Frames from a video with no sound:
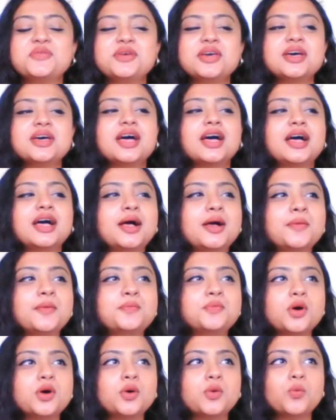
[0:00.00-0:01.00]
Divya,
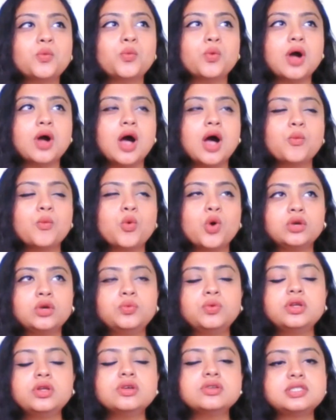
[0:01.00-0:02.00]

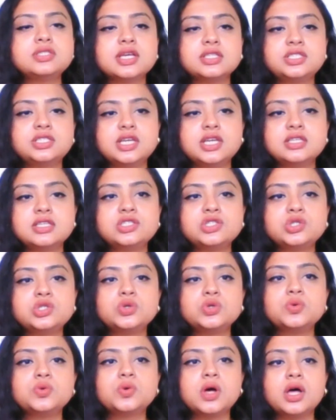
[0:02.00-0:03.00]
what would you suggest
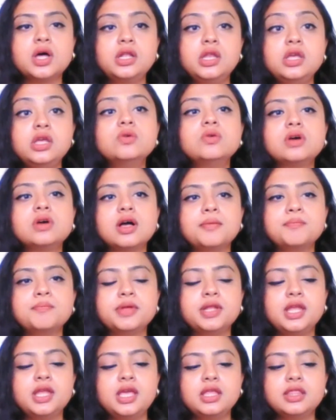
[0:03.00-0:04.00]
to a new
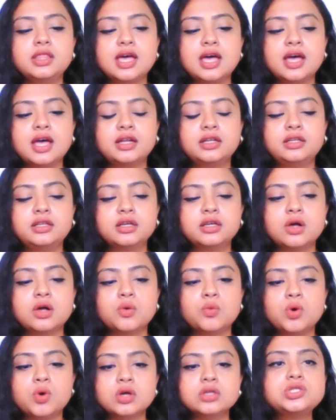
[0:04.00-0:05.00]
company that
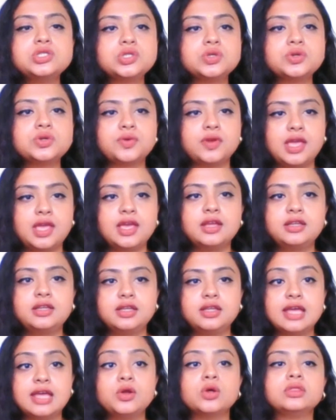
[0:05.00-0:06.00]
wants to
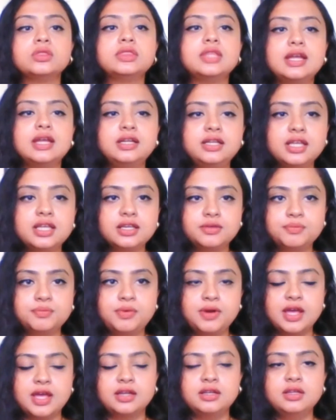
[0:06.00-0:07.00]
create an authentic
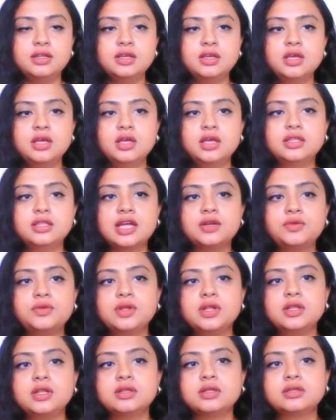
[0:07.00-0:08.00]
brand that
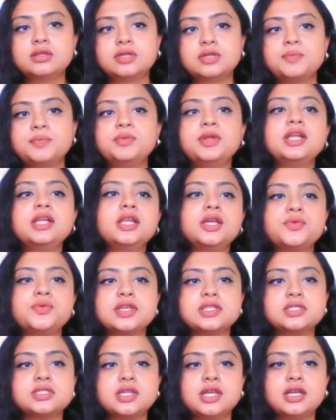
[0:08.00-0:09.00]
will completely
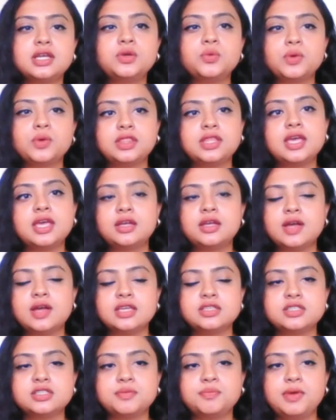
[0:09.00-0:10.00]
resonate with their
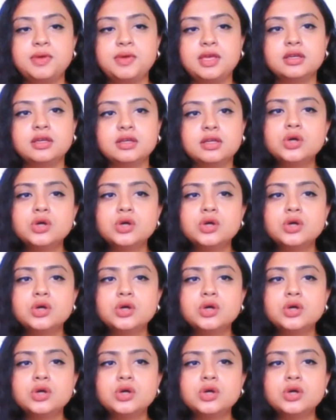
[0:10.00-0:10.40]
ICP?